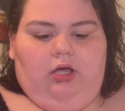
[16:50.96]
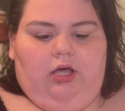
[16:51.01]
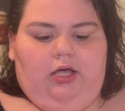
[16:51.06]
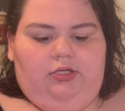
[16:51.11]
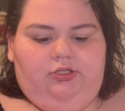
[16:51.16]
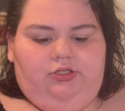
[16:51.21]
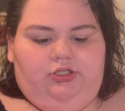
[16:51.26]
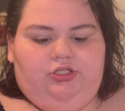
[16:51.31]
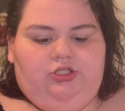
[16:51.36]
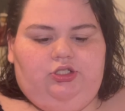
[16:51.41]
I
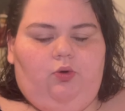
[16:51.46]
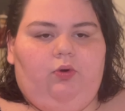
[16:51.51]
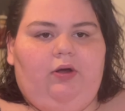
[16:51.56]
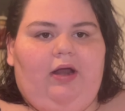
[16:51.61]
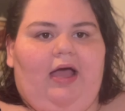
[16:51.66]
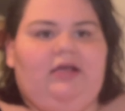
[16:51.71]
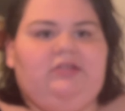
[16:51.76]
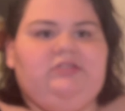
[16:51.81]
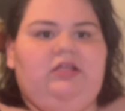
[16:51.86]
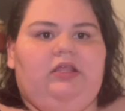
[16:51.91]
just don't want
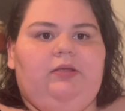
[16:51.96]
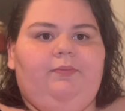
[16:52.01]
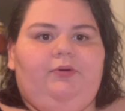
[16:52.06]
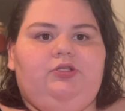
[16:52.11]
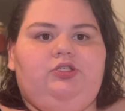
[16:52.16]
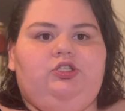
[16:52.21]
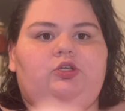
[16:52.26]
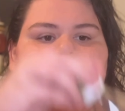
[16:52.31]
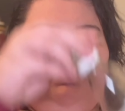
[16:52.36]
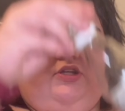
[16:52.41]
to accidentally
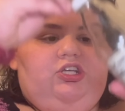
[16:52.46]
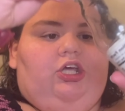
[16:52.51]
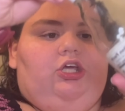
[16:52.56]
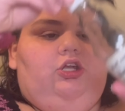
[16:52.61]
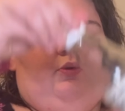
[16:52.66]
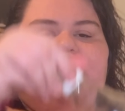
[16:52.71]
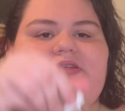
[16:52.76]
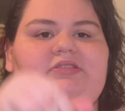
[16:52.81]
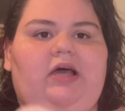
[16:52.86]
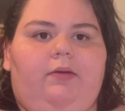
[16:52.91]
put too much. I can
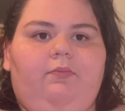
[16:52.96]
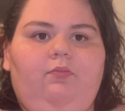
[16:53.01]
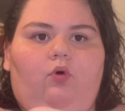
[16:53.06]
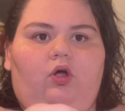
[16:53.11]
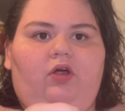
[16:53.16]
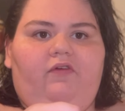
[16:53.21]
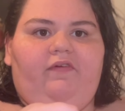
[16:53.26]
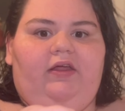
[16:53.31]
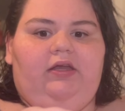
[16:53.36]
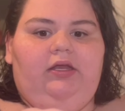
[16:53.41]
always add
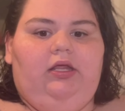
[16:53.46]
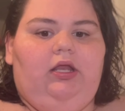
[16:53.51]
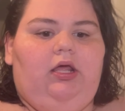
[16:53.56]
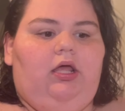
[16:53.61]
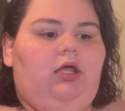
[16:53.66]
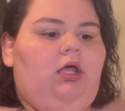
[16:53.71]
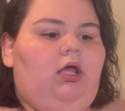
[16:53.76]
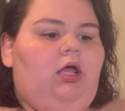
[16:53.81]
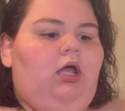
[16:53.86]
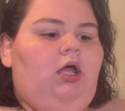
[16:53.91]
more if I need
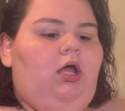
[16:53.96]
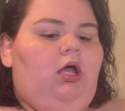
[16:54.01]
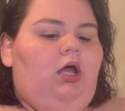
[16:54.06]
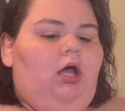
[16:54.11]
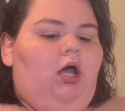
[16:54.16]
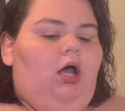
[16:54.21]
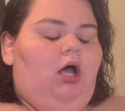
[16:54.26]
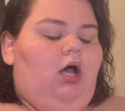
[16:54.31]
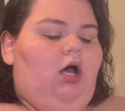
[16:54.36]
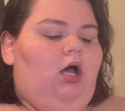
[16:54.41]
it.
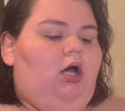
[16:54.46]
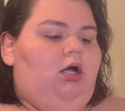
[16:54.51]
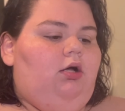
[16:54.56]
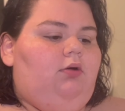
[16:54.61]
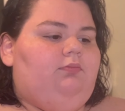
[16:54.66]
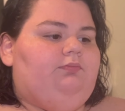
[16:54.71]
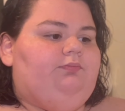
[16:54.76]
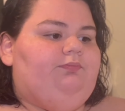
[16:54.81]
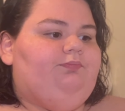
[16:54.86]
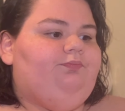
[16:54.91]

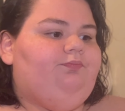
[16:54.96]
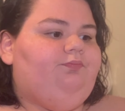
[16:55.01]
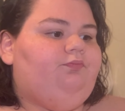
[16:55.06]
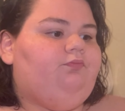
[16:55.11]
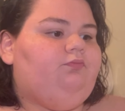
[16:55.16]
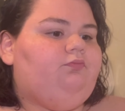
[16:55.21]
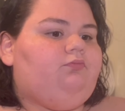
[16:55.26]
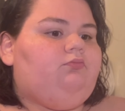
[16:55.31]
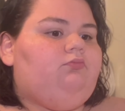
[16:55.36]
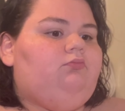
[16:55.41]
Um,
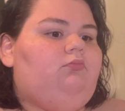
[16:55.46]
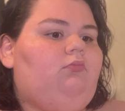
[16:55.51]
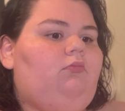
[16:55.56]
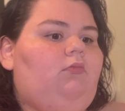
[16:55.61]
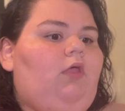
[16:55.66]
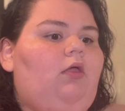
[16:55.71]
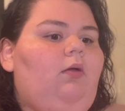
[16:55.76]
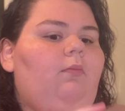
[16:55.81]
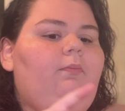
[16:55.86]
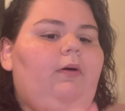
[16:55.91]

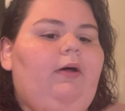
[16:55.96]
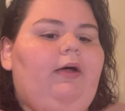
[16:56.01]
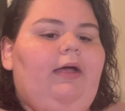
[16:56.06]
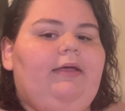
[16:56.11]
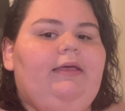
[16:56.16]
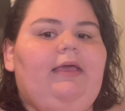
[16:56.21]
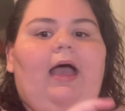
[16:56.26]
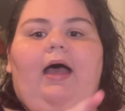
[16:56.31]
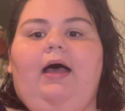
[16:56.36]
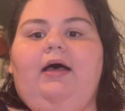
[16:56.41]

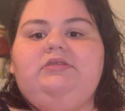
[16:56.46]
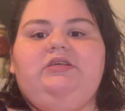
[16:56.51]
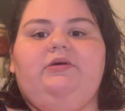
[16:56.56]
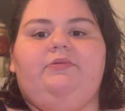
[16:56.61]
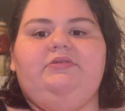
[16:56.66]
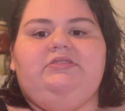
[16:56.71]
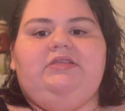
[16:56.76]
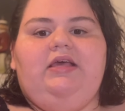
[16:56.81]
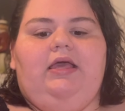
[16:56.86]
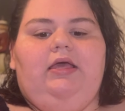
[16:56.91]
but yeah, as I
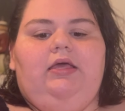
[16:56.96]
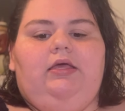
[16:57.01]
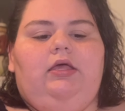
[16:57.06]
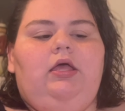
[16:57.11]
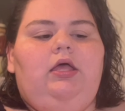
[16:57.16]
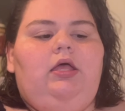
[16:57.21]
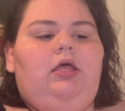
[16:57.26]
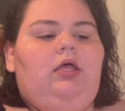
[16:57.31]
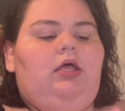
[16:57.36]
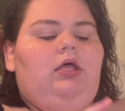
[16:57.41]
was saying,
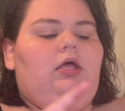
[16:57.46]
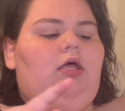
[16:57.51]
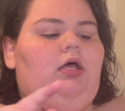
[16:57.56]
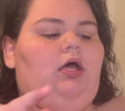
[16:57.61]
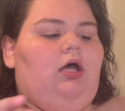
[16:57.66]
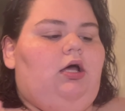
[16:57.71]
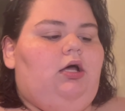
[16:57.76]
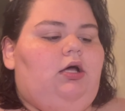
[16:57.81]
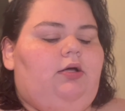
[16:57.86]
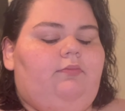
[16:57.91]

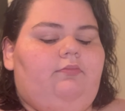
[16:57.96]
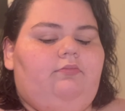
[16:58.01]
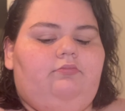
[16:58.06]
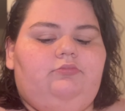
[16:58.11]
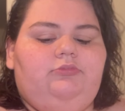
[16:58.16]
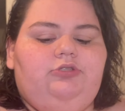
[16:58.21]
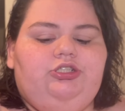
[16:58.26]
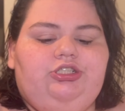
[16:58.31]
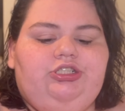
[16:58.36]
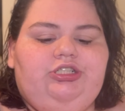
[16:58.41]

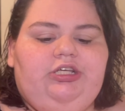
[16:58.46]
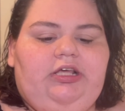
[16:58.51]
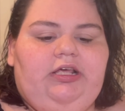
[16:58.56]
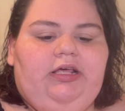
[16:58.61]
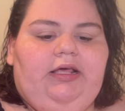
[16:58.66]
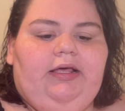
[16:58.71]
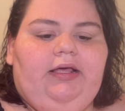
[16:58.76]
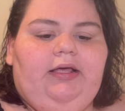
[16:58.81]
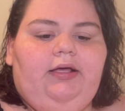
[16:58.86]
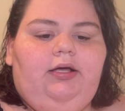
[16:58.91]
um,
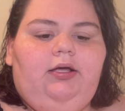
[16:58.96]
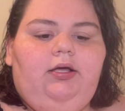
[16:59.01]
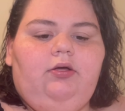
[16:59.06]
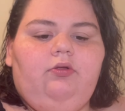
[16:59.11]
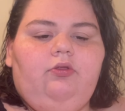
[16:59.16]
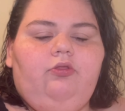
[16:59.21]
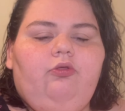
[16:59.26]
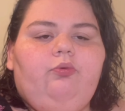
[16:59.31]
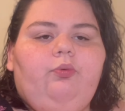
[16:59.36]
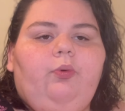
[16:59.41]
she,
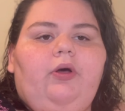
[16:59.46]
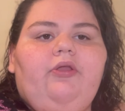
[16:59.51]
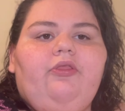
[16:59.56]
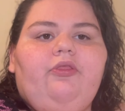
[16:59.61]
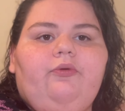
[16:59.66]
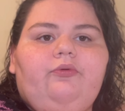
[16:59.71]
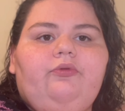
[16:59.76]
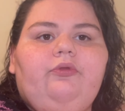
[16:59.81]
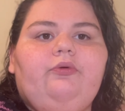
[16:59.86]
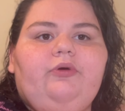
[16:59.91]
the one of
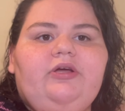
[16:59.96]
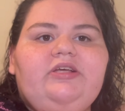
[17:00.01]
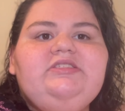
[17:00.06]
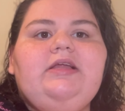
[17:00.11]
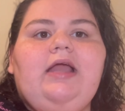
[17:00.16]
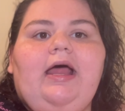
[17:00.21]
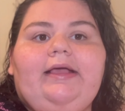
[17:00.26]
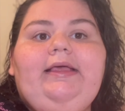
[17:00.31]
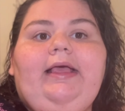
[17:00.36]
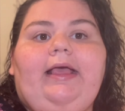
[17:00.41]
the, the
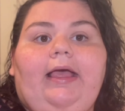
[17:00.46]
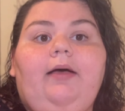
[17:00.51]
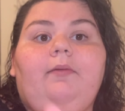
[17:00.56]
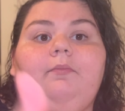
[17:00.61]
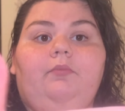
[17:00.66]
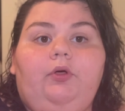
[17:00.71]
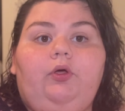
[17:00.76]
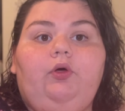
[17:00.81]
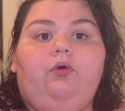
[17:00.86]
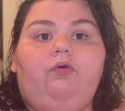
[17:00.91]
reason I can't
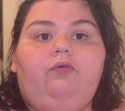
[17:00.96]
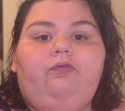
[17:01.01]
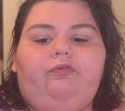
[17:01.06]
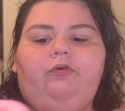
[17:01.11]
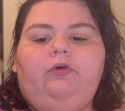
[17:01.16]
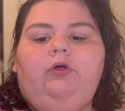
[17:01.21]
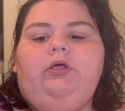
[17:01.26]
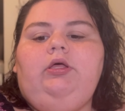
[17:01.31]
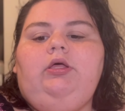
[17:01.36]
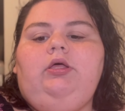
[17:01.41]
move
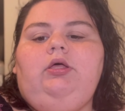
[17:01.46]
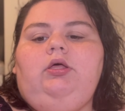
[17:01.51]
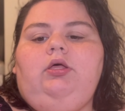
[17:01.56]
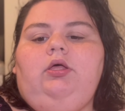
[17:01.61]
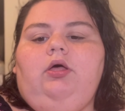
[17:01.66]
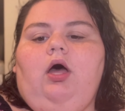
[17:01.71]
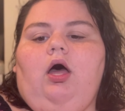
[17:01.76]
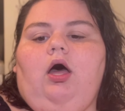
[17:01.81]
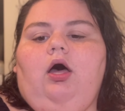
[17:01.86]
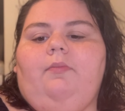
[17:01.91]

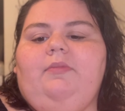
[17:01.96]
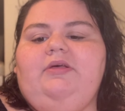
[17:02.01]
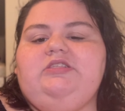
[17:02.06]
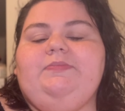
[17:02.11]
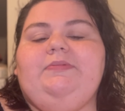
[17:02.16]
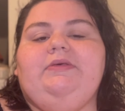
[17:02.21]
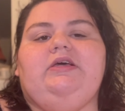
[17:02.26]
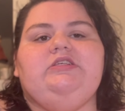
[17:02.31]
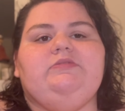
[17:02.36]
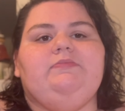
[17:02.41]
um, is
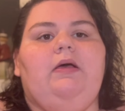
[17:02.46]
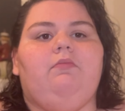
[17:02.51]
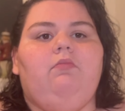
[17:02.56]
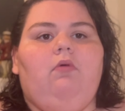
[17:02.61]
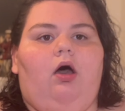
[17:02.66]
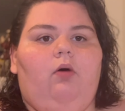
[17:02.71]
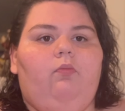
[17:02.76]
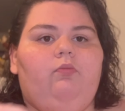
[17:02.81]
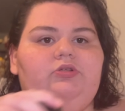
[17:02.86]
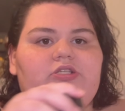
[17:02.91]
because my
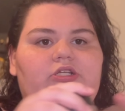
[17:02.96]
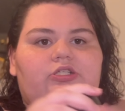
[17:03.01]
mom was